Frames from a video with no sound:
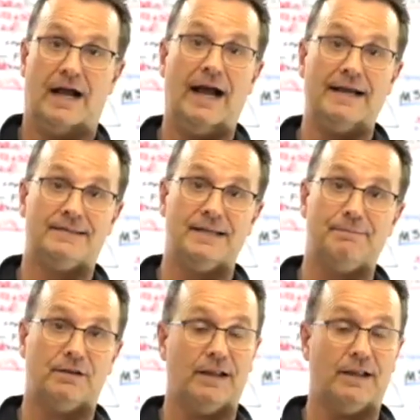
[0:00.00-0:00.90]
I
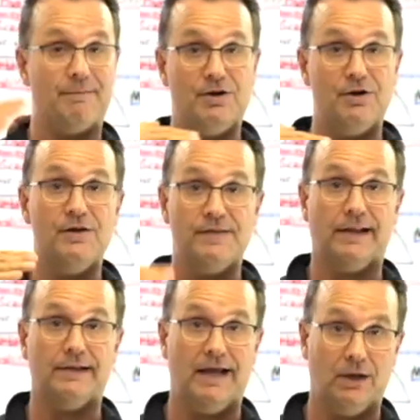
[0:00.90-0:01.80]
typically, I'm hearing
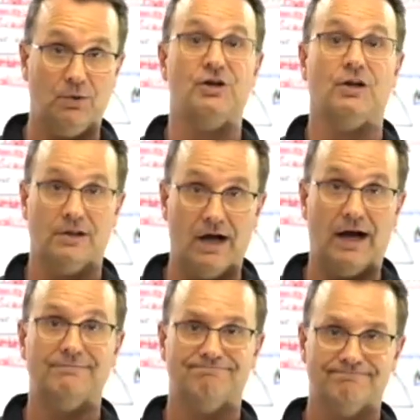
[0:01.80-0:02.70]
that language a
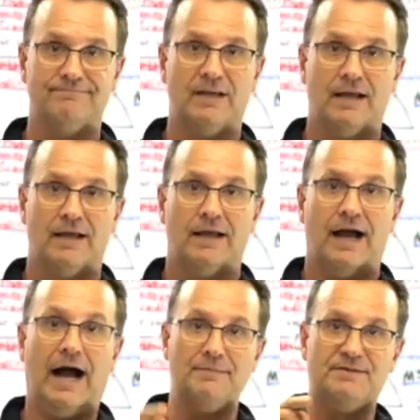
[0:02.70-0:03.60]
lot.
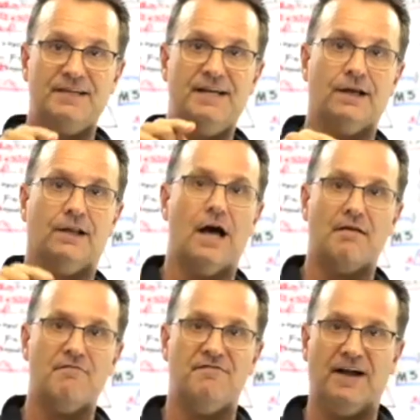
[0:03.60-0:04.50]
I'm seeing a
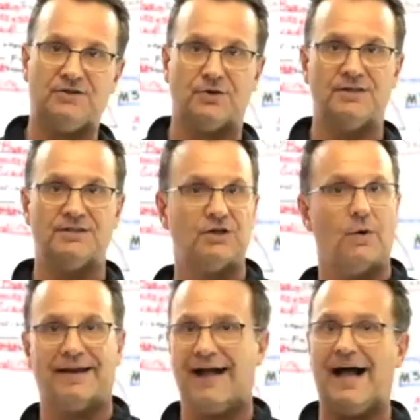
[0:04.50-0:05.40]
lot of veterans
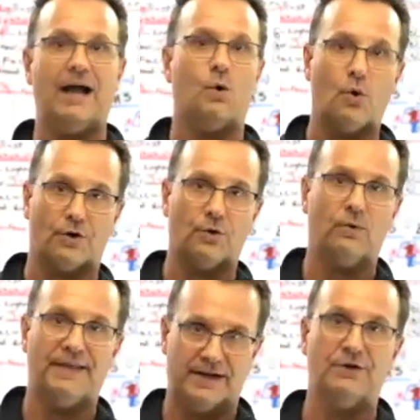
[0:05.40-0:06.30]
going high order
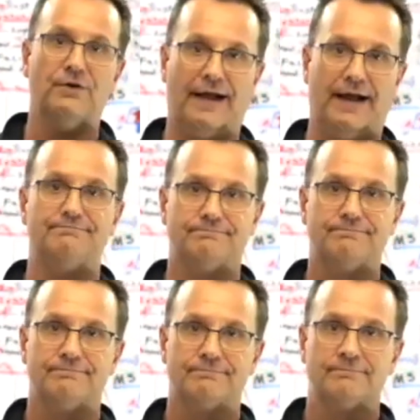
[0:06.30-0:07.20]
when they hear that.
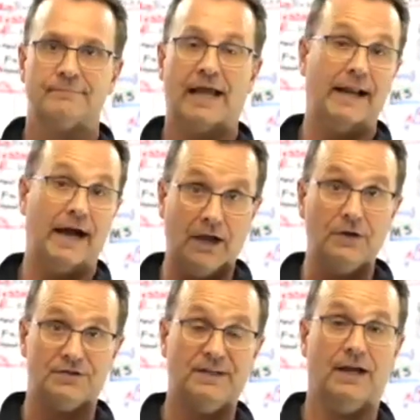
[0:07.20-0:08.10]
And I
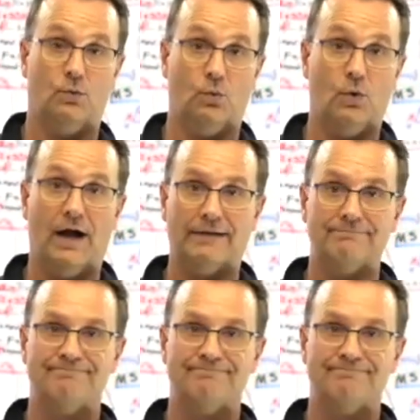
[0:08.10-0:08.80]
understand why.